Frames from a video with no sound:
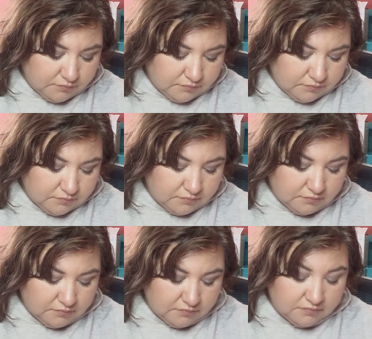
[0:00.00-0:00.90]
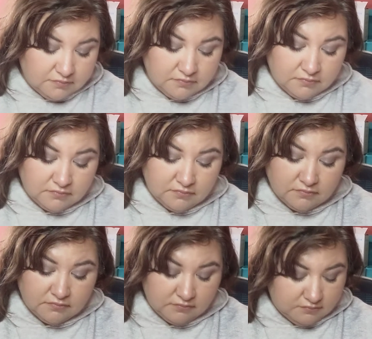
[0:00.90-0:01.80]

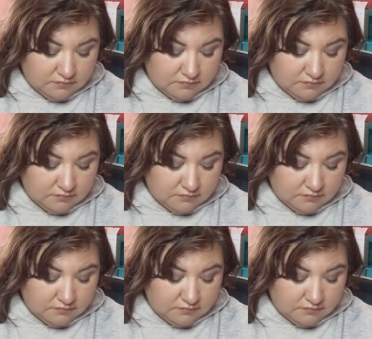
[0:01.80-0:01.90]
Nobody speaks.